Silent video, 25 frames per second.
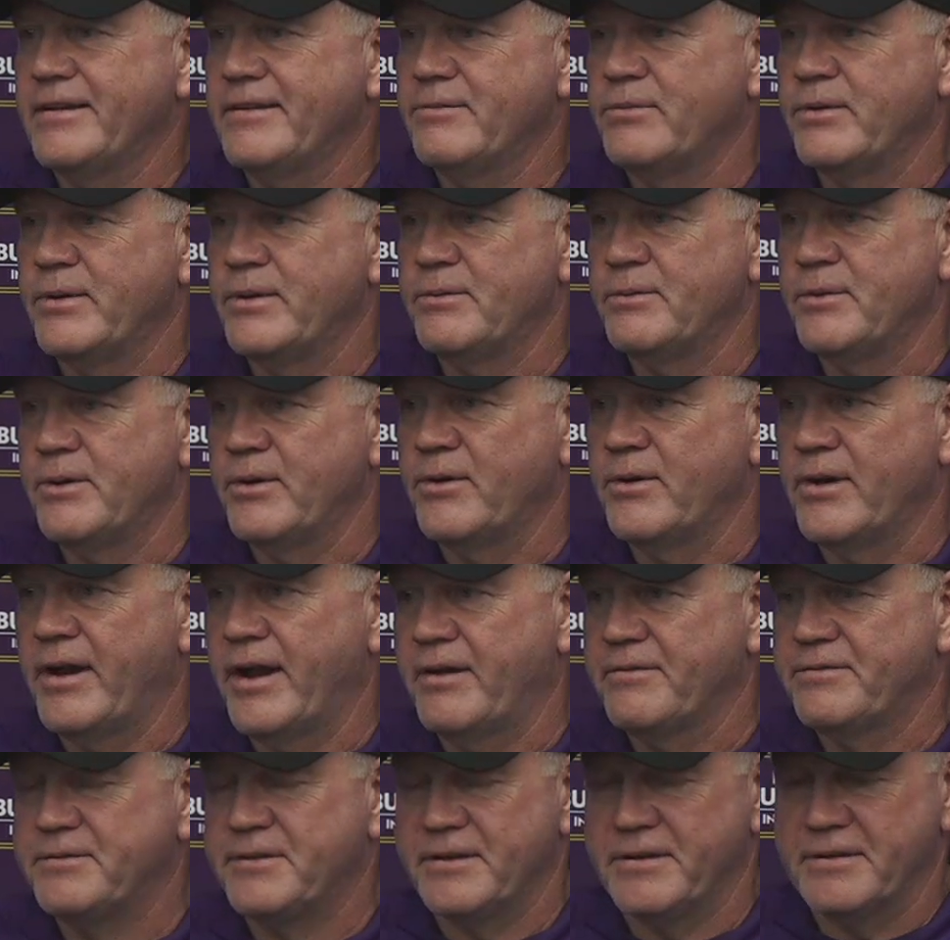We don't
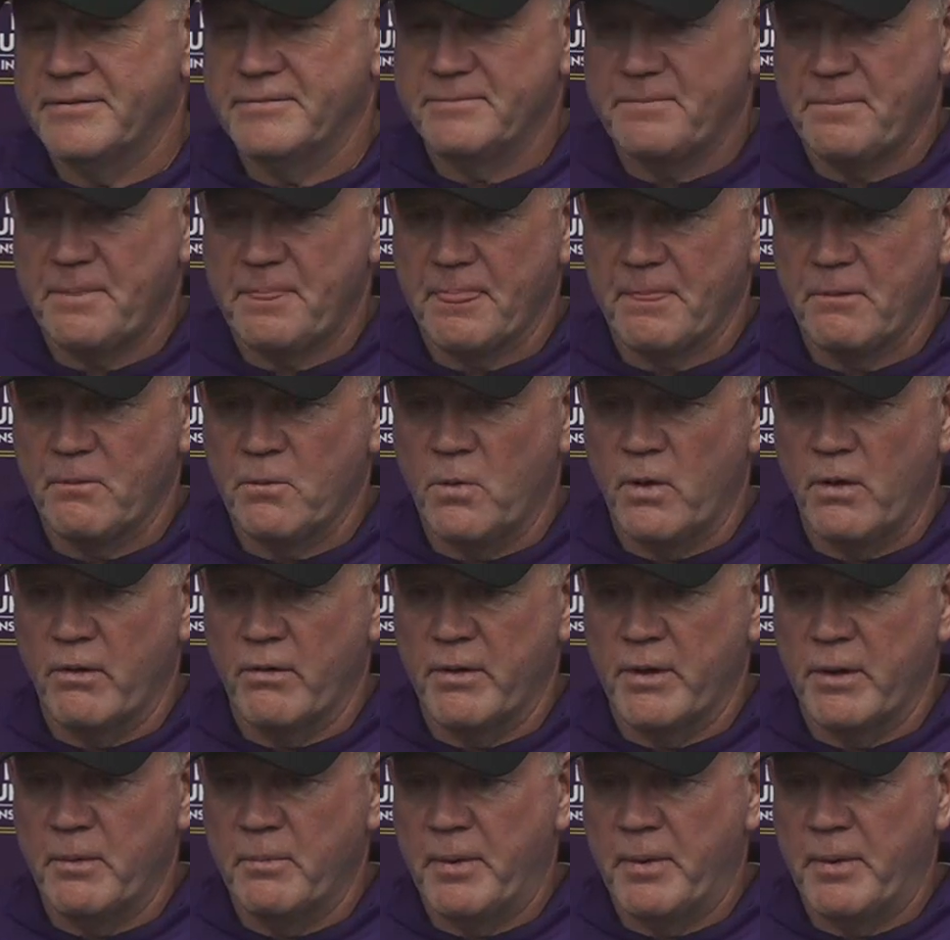have to worry